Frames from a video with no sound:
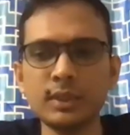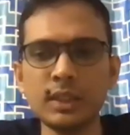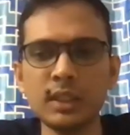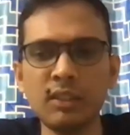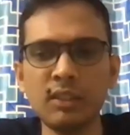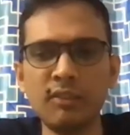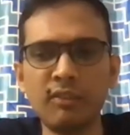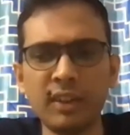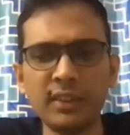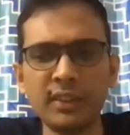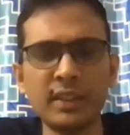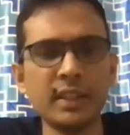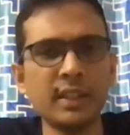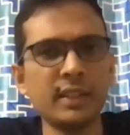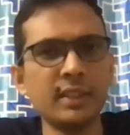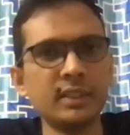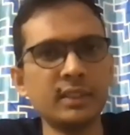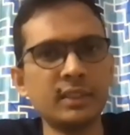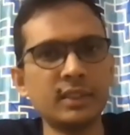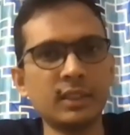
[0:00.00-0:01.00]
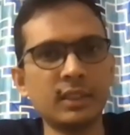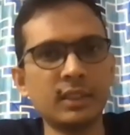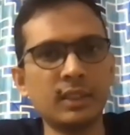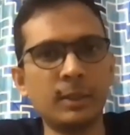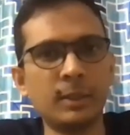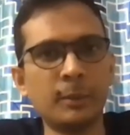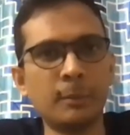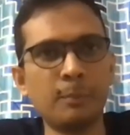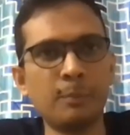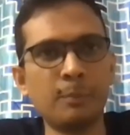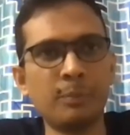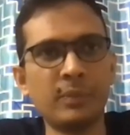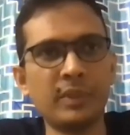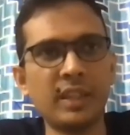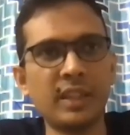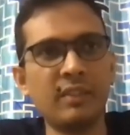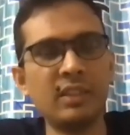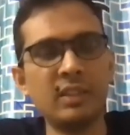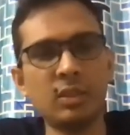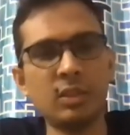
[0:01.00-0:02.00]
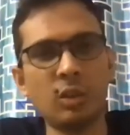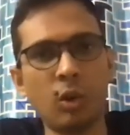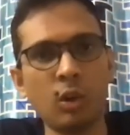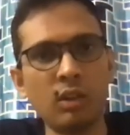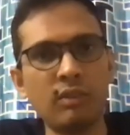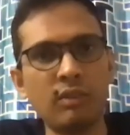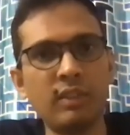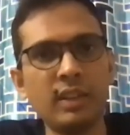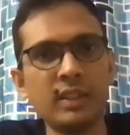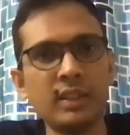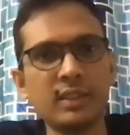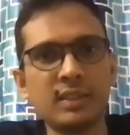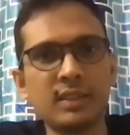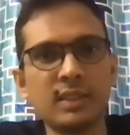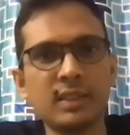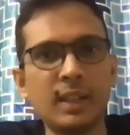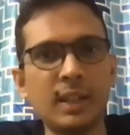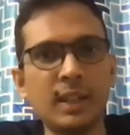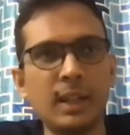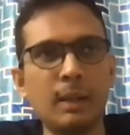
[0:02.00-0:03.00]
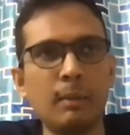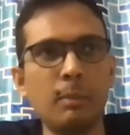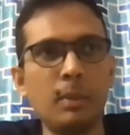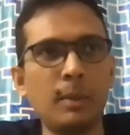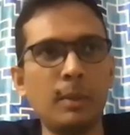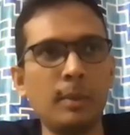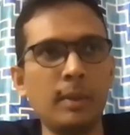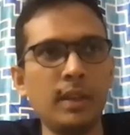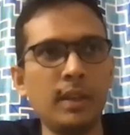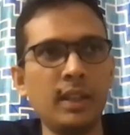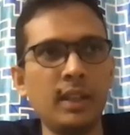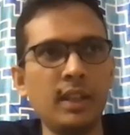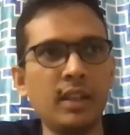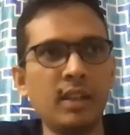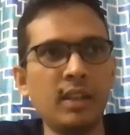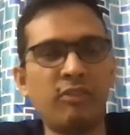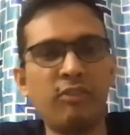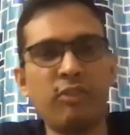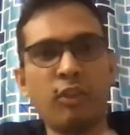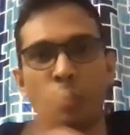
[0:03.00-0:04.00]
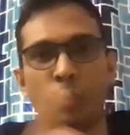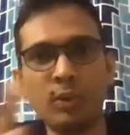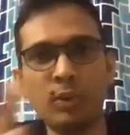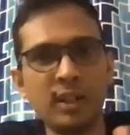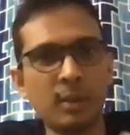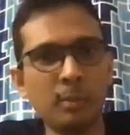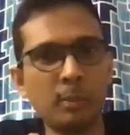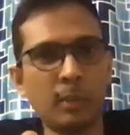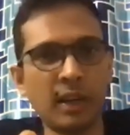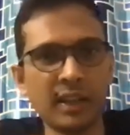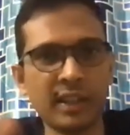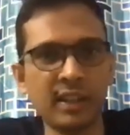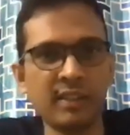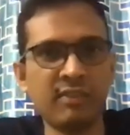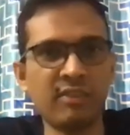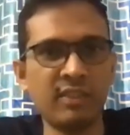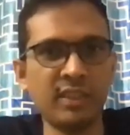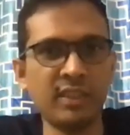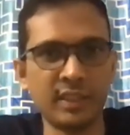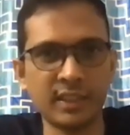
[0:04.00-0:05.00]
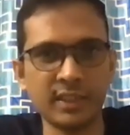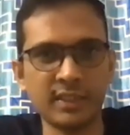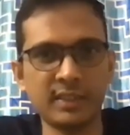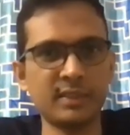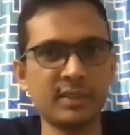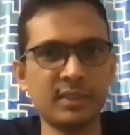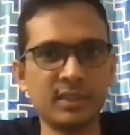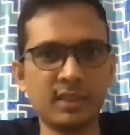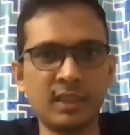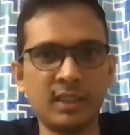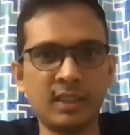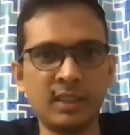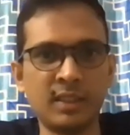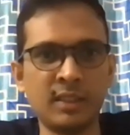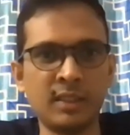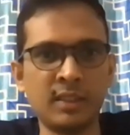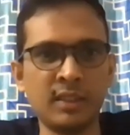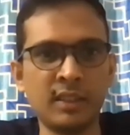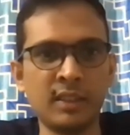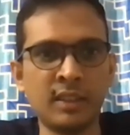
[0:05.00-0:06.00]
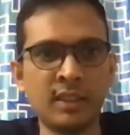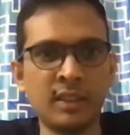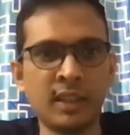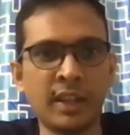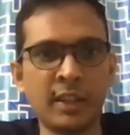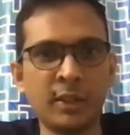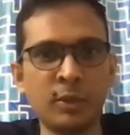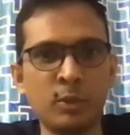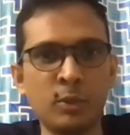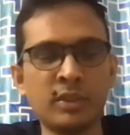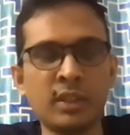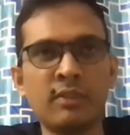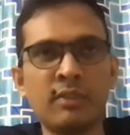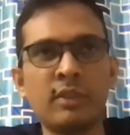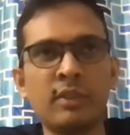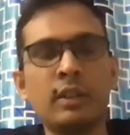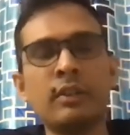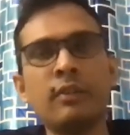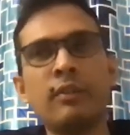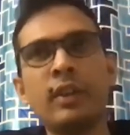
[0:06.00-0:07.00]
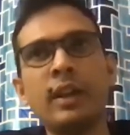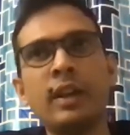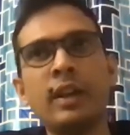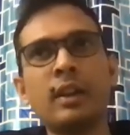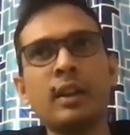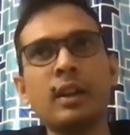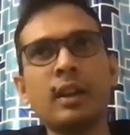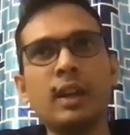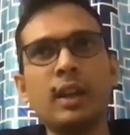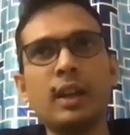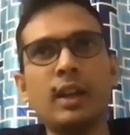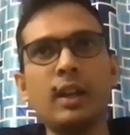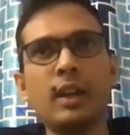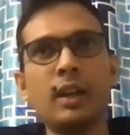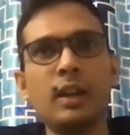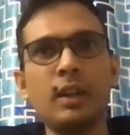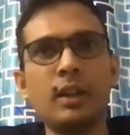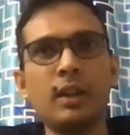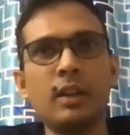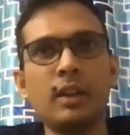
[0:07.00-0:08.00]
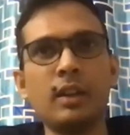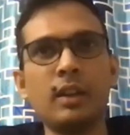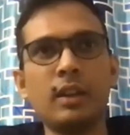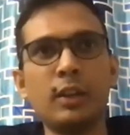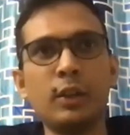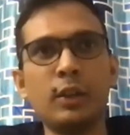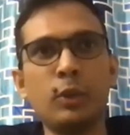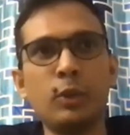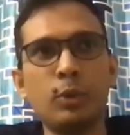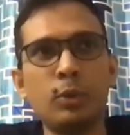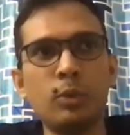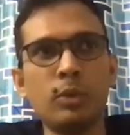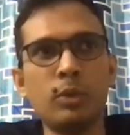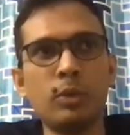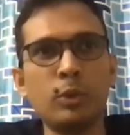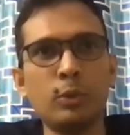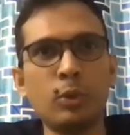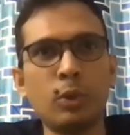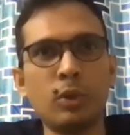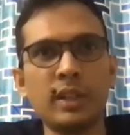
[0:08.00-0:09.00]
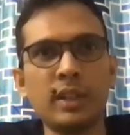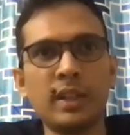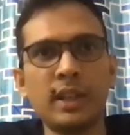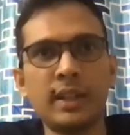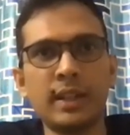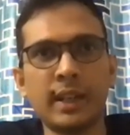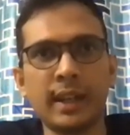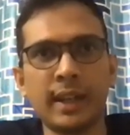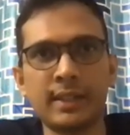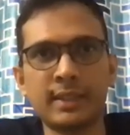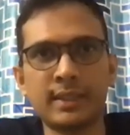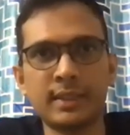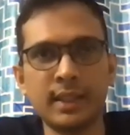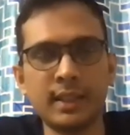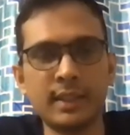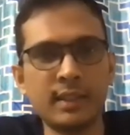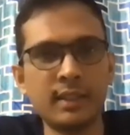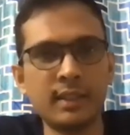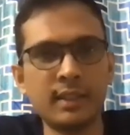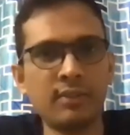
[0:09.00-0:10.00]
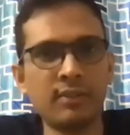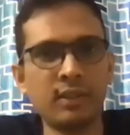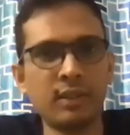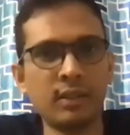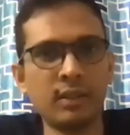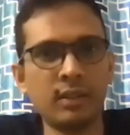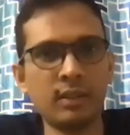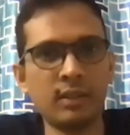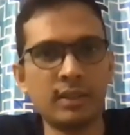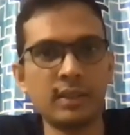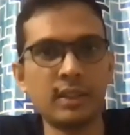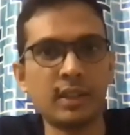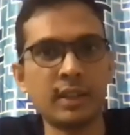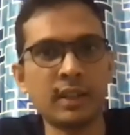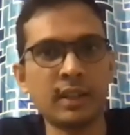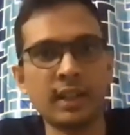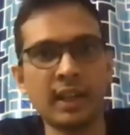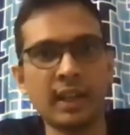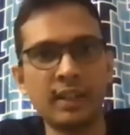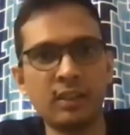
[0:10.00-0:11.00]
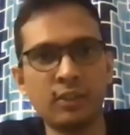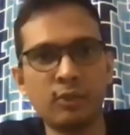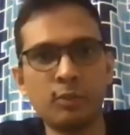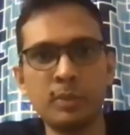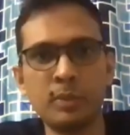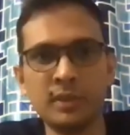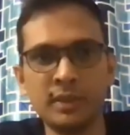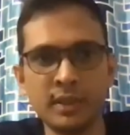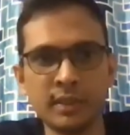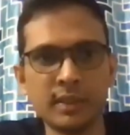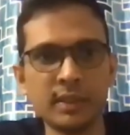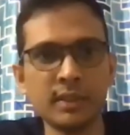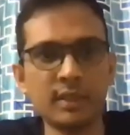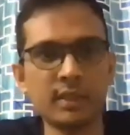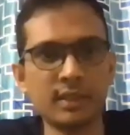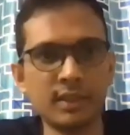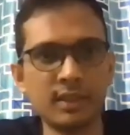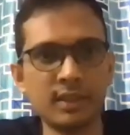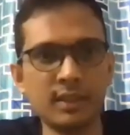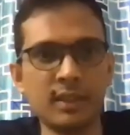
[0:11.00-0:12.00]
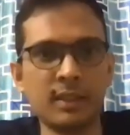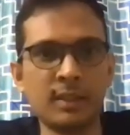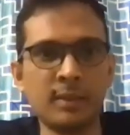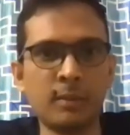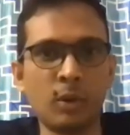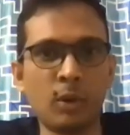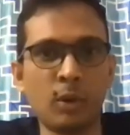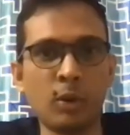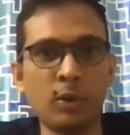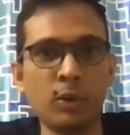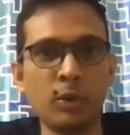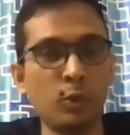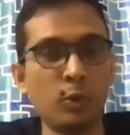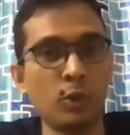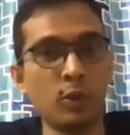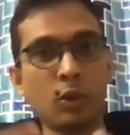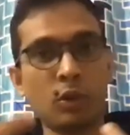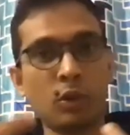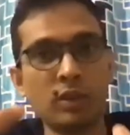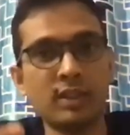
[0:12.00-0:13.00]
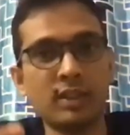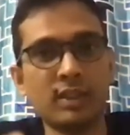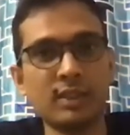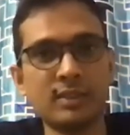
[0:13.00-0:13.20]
One thing is there is always maybe a founder market fit. I can use that word, where you don't get excited for certain kind of businesses, or you are not